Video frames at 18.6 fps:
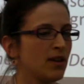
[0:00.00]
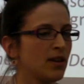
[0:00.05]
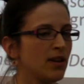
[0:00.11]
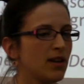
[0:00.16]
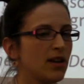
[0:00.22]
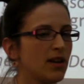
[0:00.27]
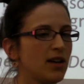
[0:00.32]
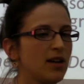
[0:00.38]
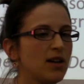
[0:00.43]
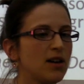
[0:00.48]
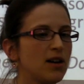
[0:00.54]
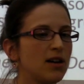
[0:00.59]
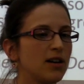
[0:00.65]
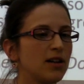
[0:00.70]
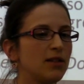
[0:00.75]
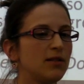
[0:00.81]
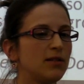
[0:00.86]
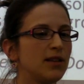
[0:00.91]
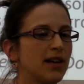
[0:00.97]
He
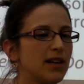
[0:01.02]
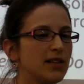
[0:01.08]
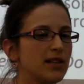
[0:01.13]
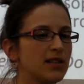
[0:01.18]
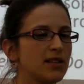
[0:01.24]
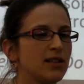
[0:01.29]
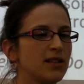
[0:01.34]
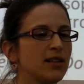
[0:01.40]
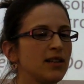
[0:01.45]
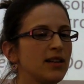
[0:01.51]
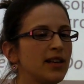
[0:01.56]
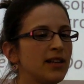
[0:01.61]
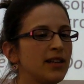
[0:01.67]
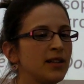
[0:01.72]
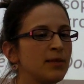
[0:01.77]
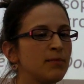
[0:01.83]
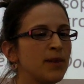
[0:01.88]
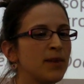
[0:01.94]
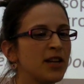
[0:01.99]
argued that, in
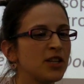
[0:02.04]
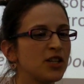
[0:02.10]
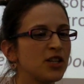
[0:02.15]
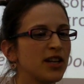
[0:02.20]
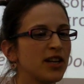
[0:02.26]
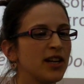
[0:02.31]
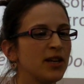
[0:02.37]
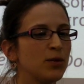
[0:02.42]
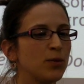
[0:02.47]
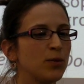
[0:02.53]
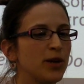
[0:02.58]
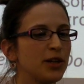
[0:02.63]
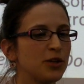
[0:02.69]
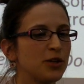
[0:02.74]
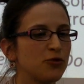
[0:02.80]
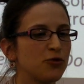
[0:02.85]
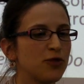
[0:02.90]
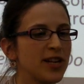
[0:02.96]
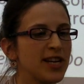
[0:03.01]
the measure in
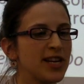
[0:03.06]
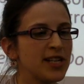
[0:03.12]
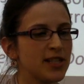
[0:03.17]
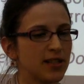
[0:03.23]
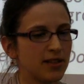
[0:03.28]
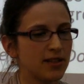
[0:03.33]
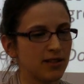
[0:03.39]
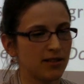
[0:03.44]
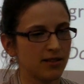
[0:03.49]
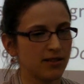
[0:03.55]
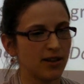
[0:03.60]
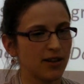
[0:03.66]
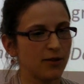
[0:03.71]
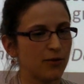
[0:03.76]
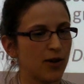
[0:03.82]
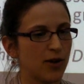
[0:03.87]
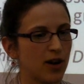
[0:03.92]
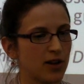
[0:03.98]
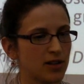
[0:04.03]
which reason
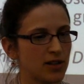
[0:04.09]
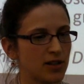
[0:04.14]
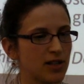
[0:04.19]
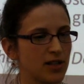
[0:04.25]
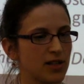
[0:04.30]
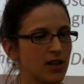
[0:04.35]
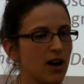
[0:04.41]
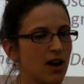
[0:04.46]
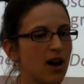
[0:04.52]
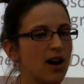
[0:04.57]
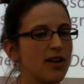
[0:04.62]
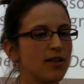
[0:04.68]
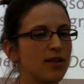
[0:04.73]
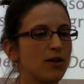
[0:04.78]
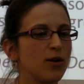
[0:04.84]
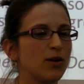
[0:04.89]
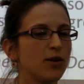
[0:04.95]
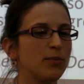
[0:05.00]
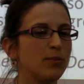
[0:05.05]
advances either on the